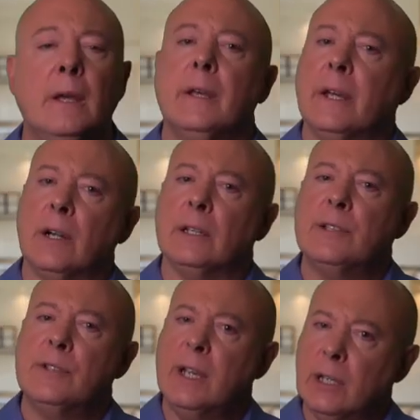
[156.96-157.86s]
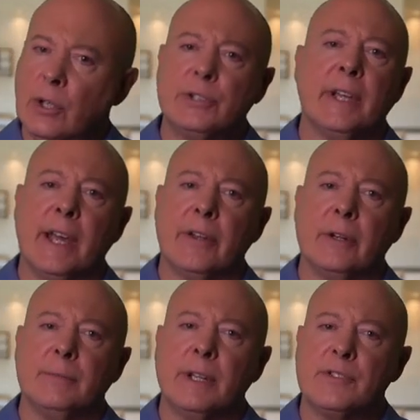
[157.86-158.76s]
here, let's take a look
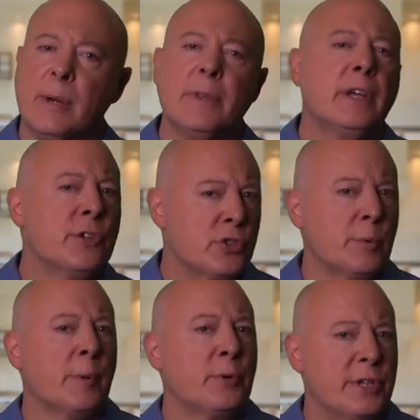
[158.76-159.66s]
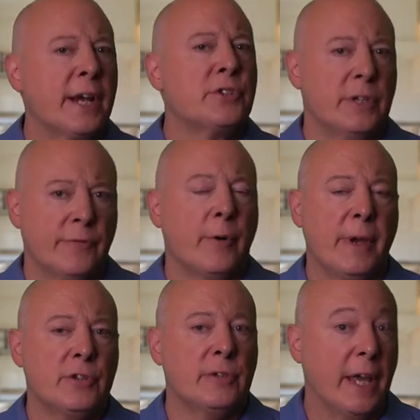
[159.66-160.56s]
together at some of the consumer protection
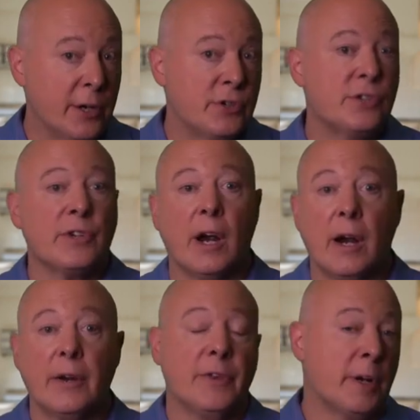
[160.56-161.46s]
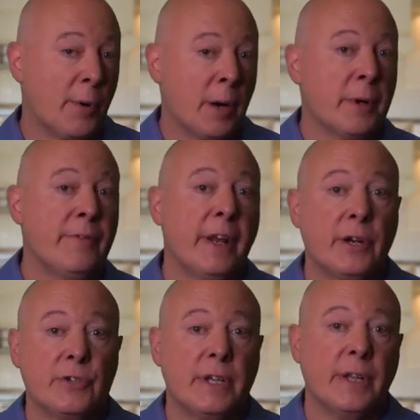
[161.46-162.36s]
information Energy Star and the Department of
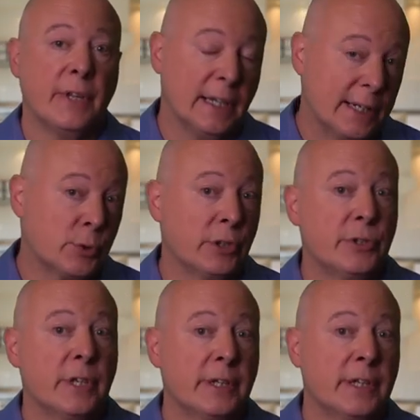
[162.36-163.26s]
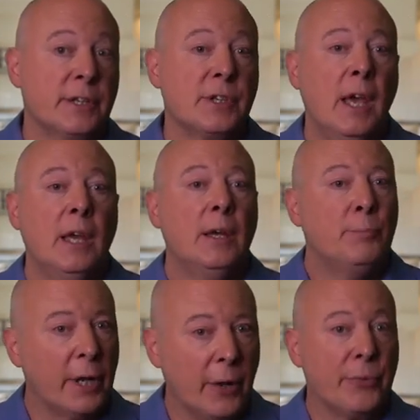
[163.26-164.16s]
Energy and the electrical utilities
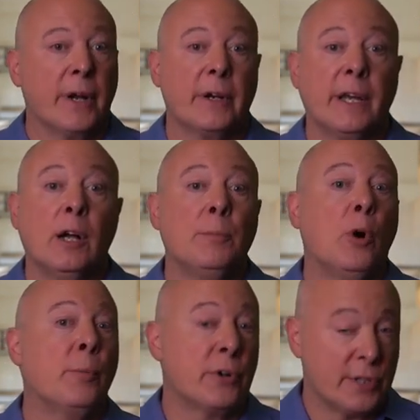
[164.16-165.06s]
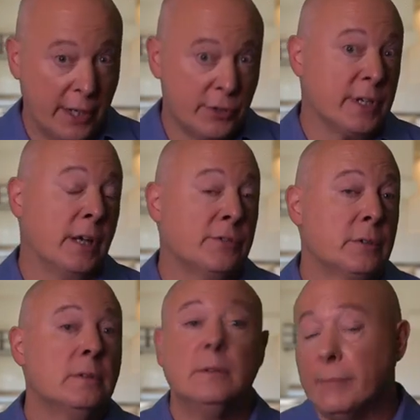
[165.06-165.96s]
put out there to help homeowners like yourselves
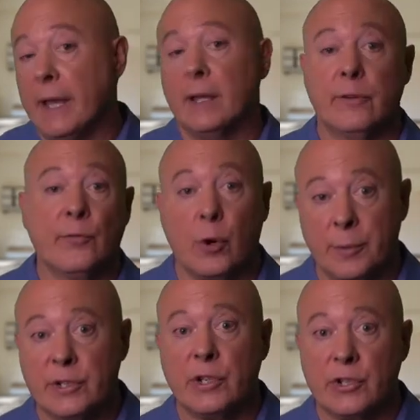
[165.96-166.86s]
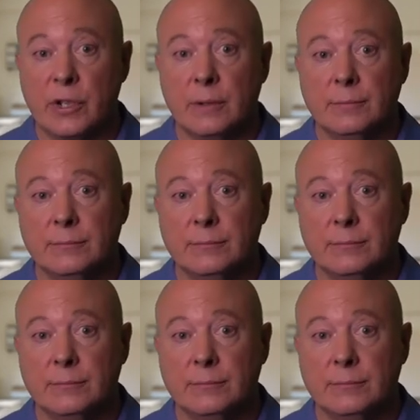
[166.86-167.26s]
make an informed decision.